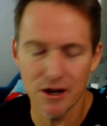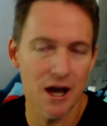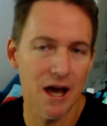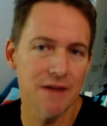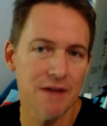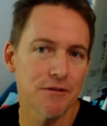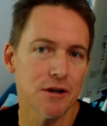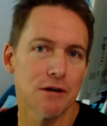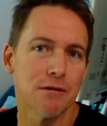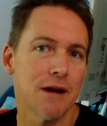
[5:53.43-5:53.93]

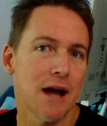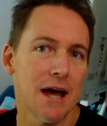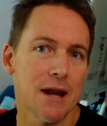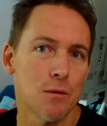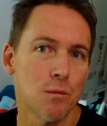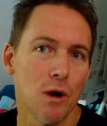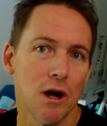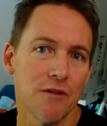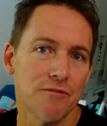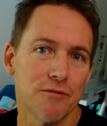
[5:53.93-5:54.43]
I haven't
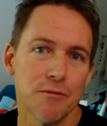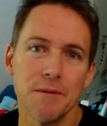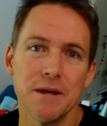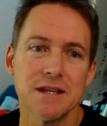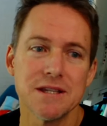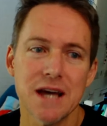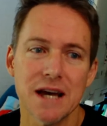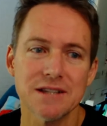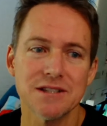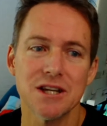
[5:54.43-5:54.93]
created wealth from
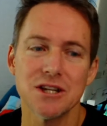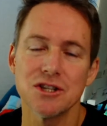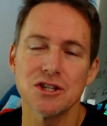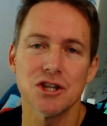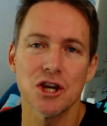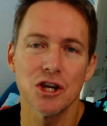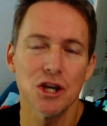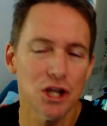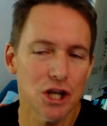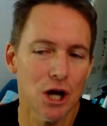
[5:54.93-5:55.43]
these
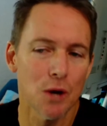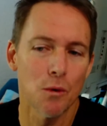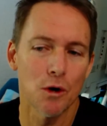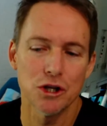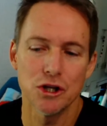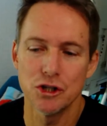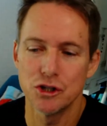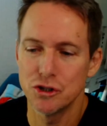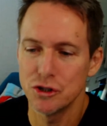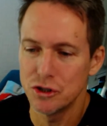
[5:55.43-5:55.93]
assets. So you know
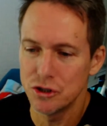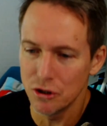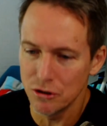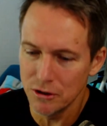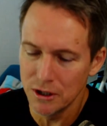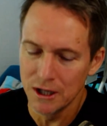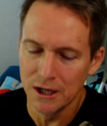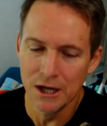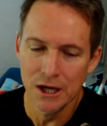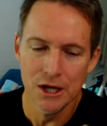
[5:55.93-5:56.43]
what you should
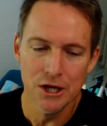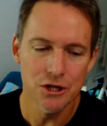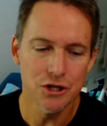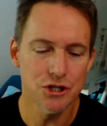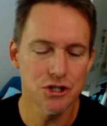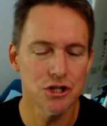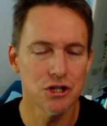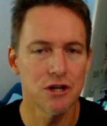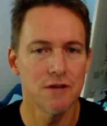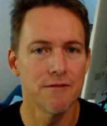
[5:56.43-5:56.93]
do?
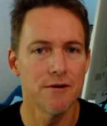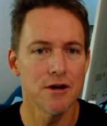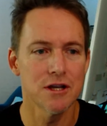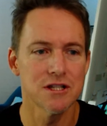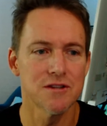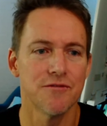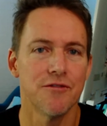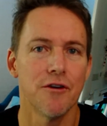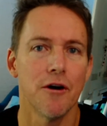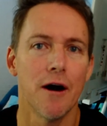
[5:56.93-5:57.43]
You should
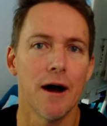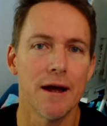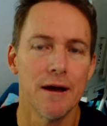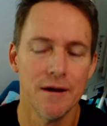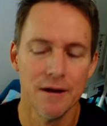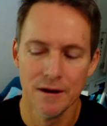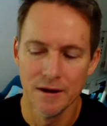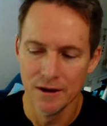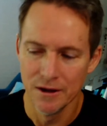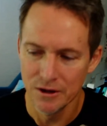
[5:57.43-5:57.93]
diversify.
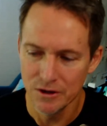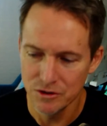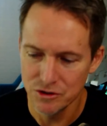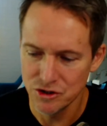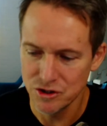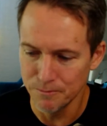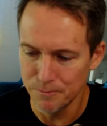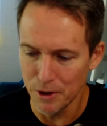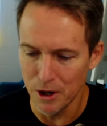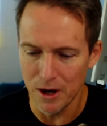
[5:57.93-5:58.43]
You
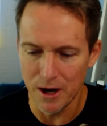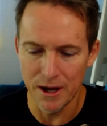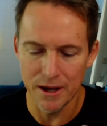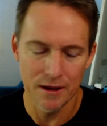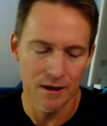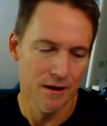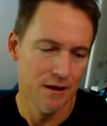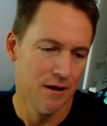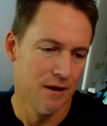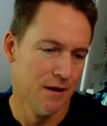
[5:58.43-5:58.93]
should
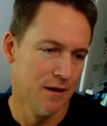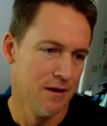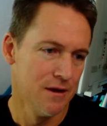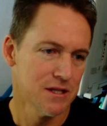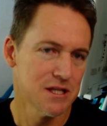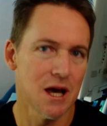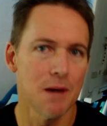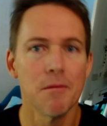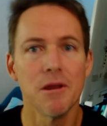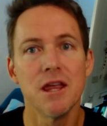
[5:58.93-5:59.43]
buy
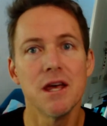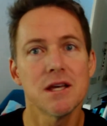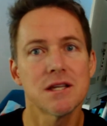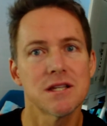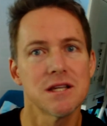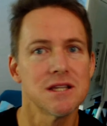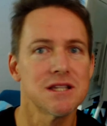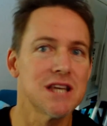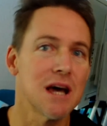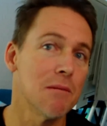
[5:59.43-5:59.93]
some of
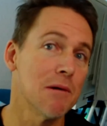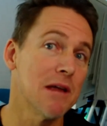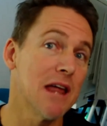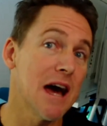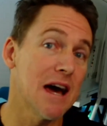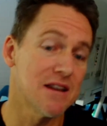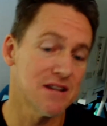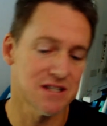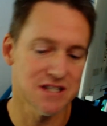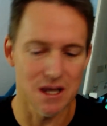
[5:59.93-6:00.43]
this and some of
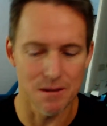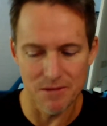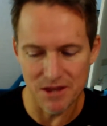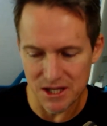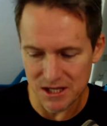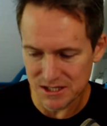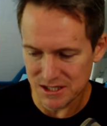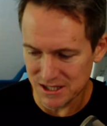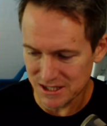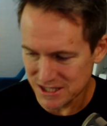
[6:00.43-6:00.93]
that and some of
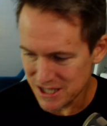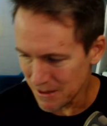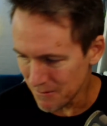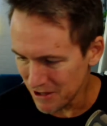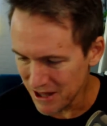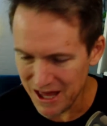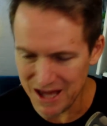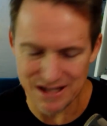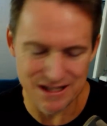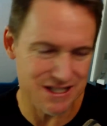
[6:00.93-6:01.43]
this and
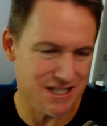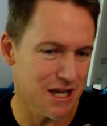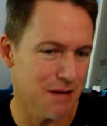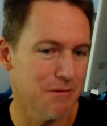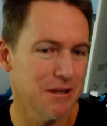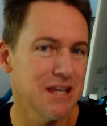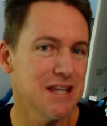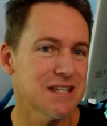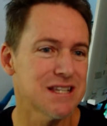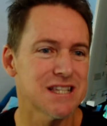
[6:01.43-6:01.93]
some of that and
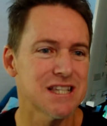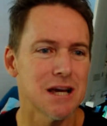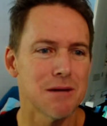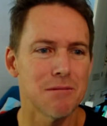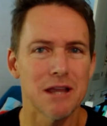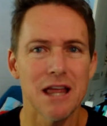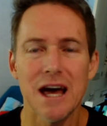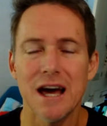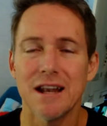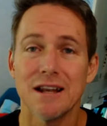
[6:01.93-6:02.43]
some of this and
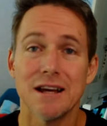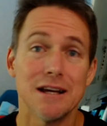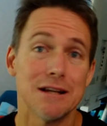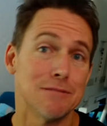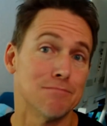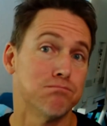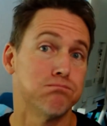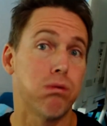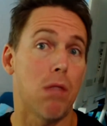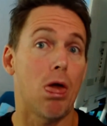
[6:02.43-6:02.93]
some of that
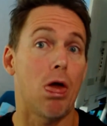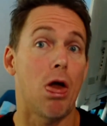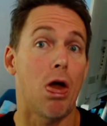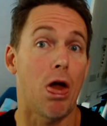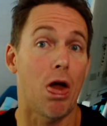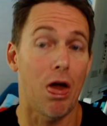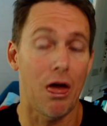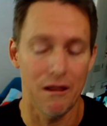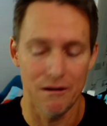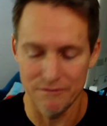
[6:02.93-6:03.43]
and
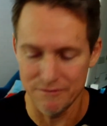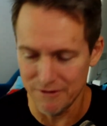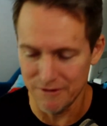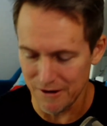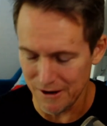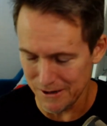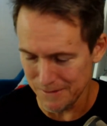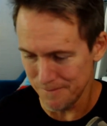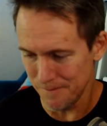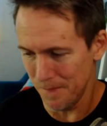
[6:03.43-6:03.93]
blah,
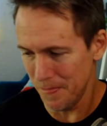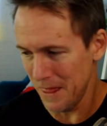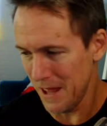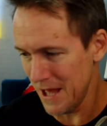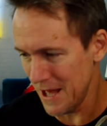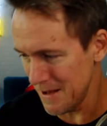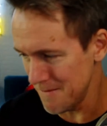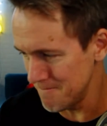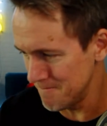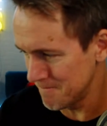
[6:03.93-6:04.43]
right?
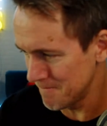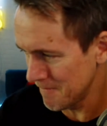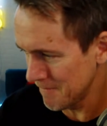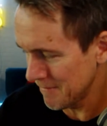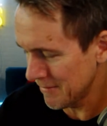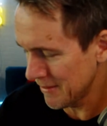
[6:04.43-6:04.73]
In